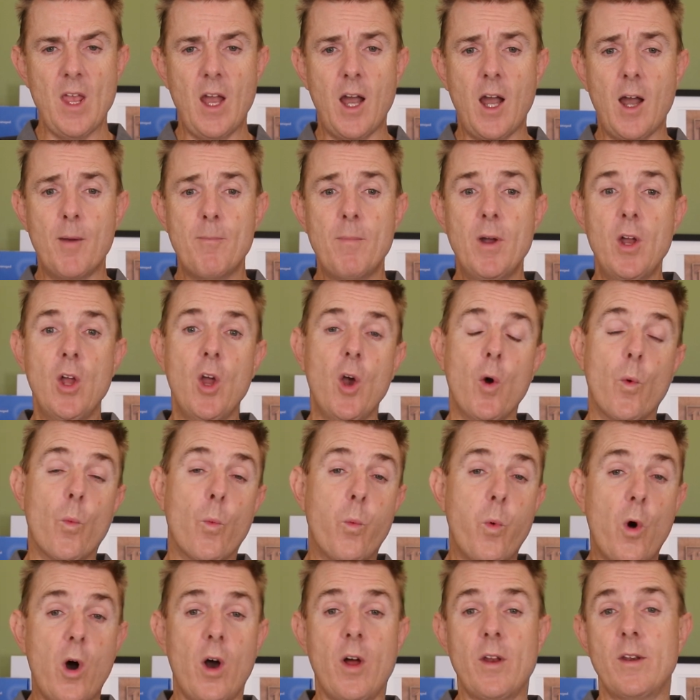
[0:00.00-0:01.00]
um,
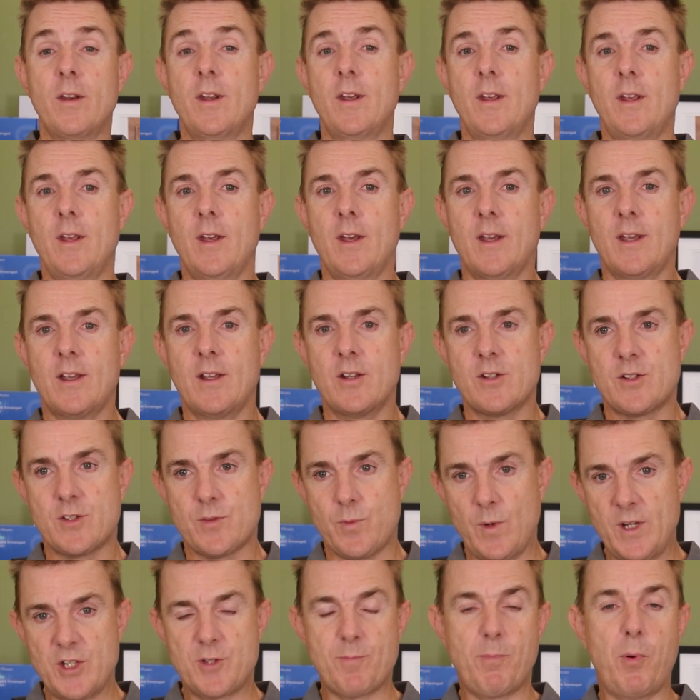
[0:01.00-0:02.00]
what
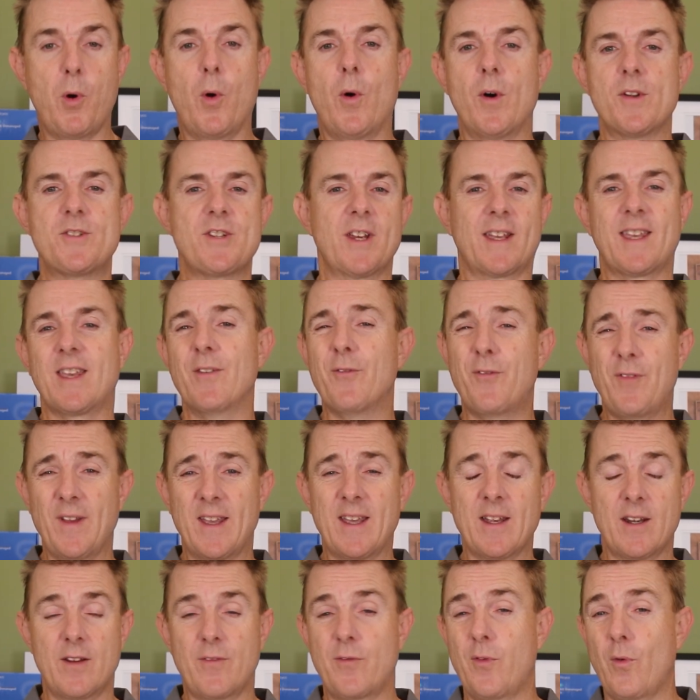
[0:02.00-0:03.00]
switch ports are
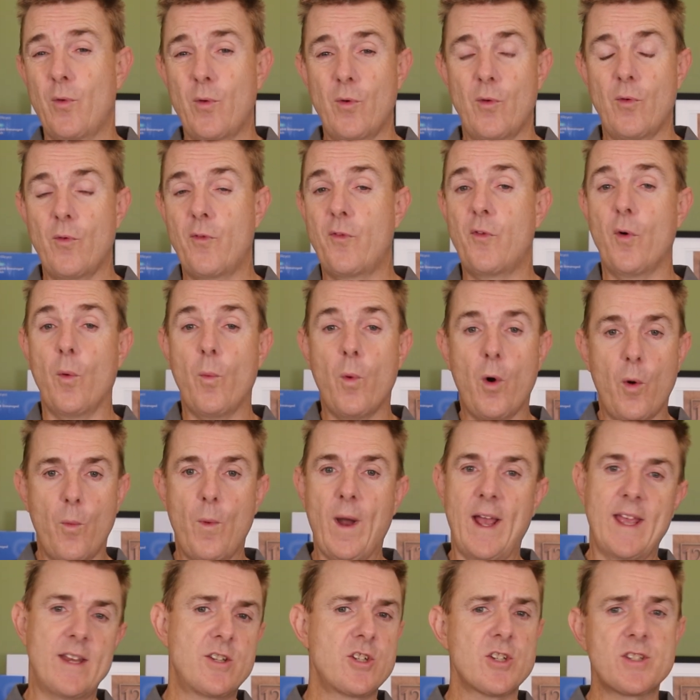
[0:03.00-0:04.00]
configured for, for what
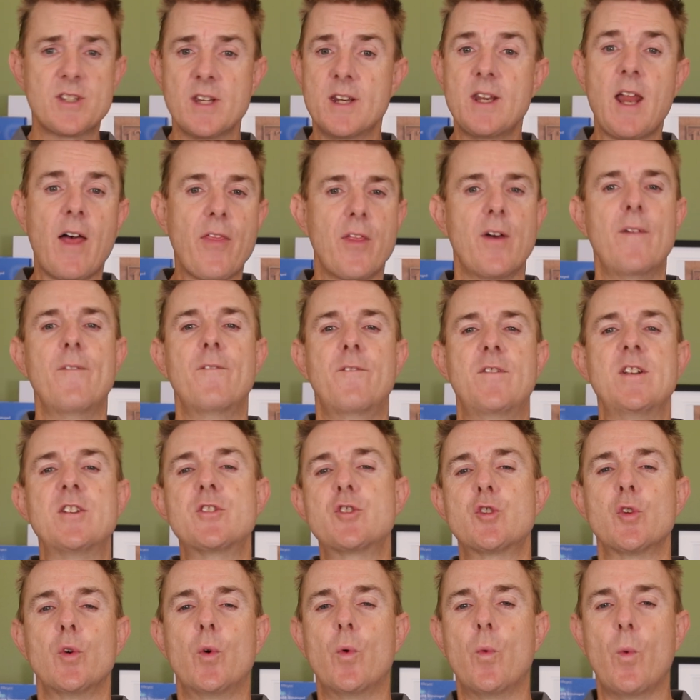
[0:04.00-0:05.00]
way. Just another
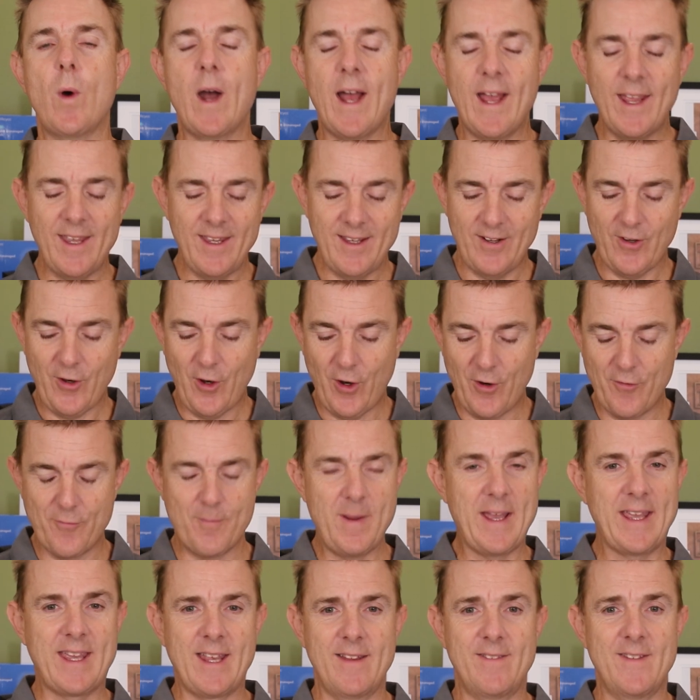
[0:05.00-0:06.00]
visual way of
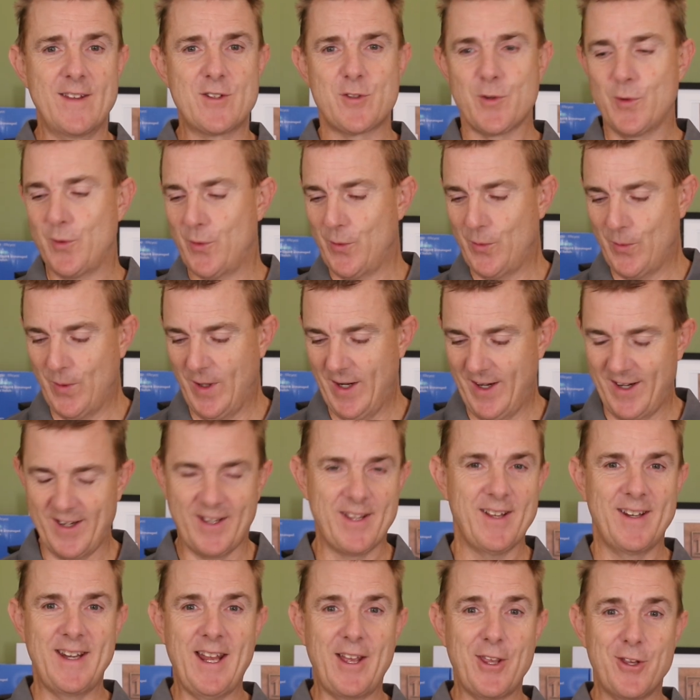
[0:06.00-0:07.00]
making this all
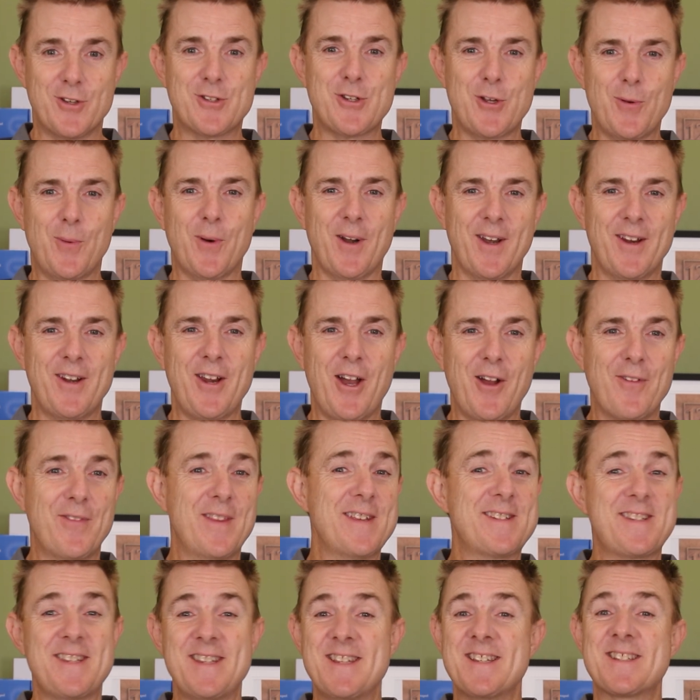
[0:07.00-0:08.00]
work. Now you do wanna know
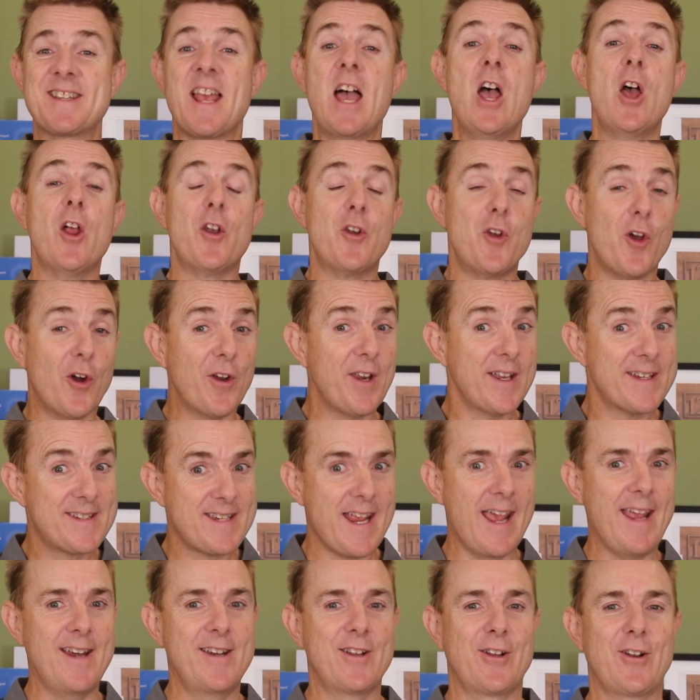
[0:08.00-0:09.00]
this is not a
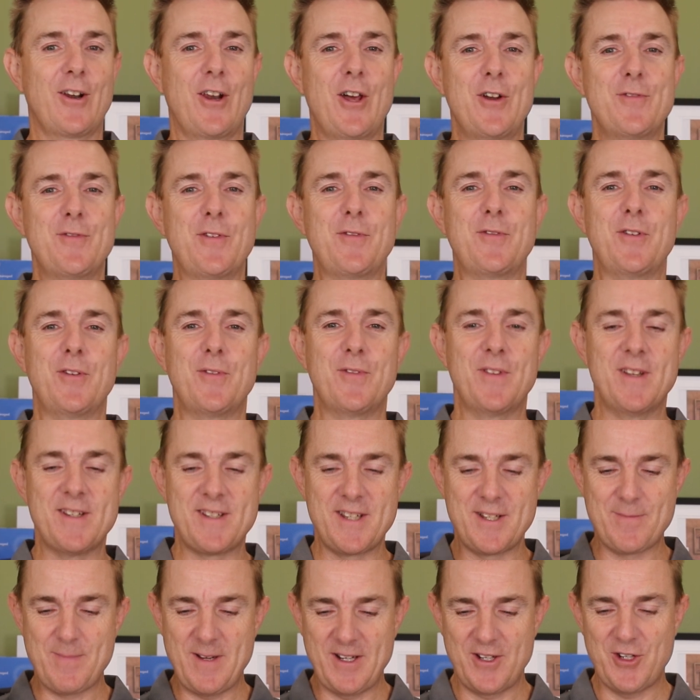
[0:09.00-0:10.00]
technical overview.
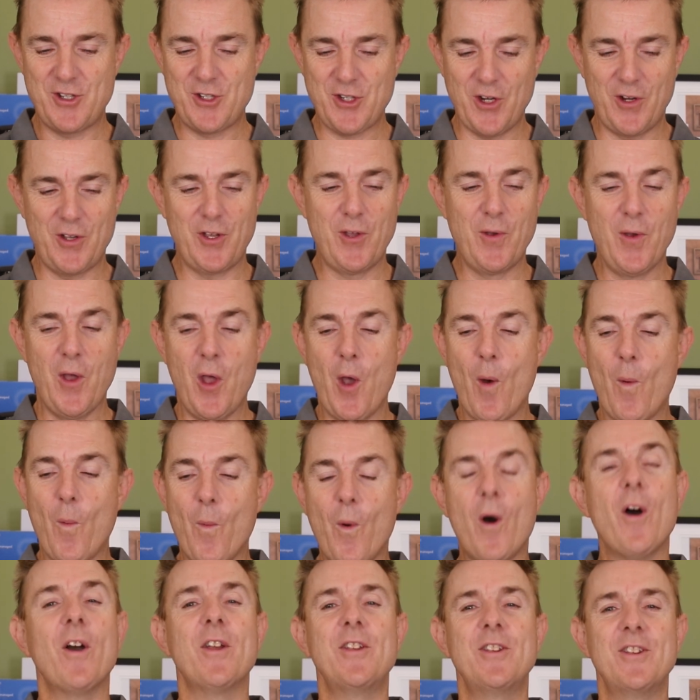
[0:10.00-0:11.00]
This is meant to show you
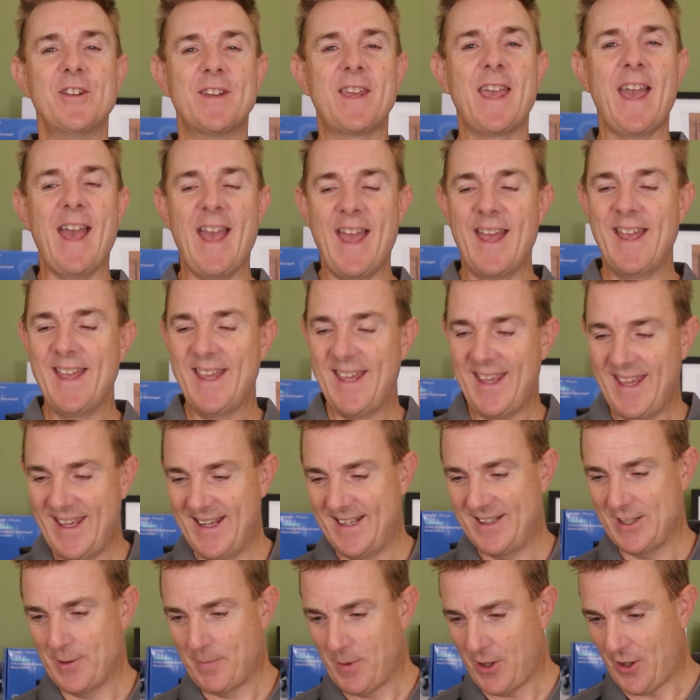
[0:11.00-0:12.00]
what you get
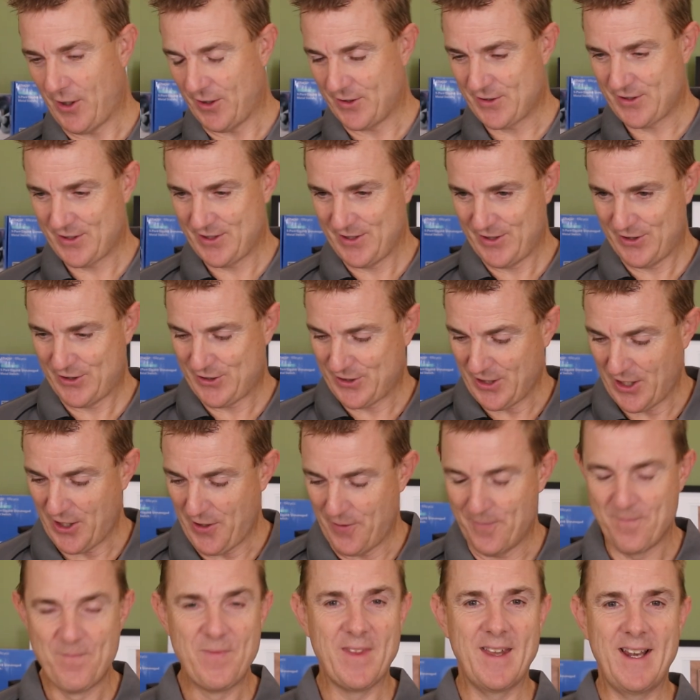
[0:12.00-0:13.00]
in the box.
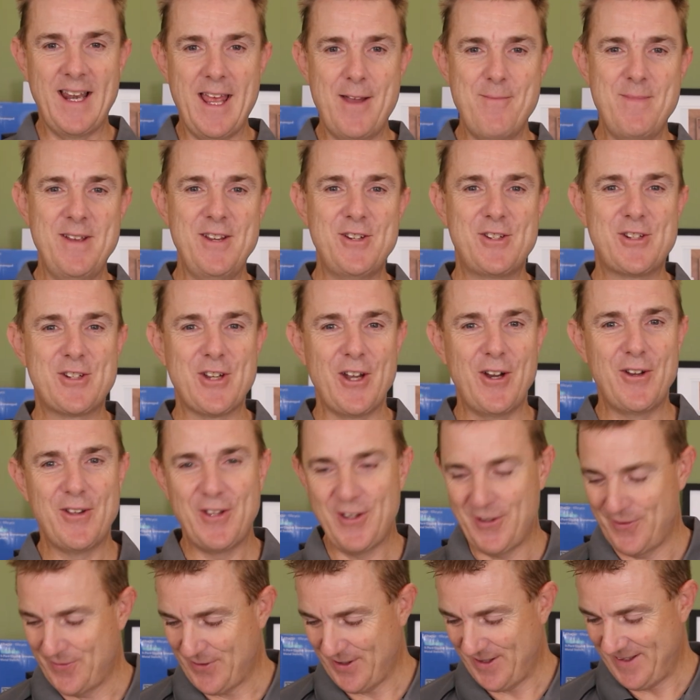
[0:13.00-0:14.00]
So let me show
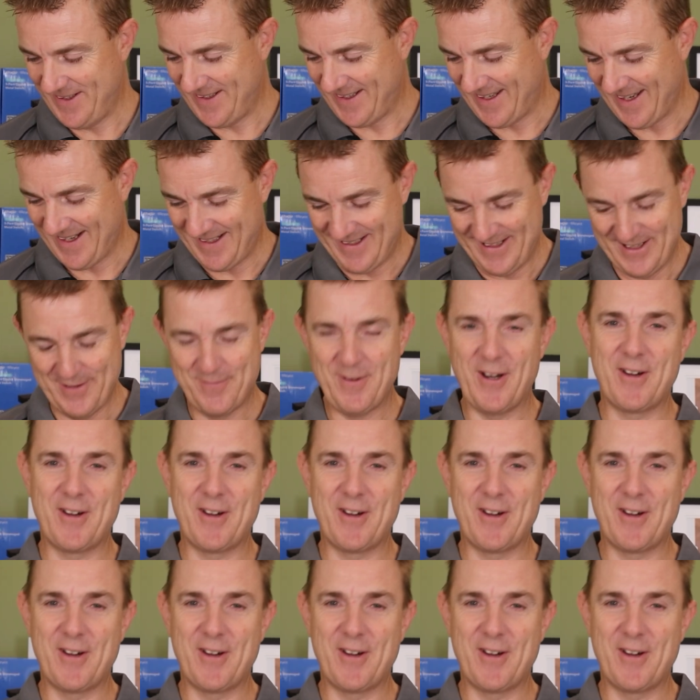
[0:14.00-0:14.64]
you what you get in the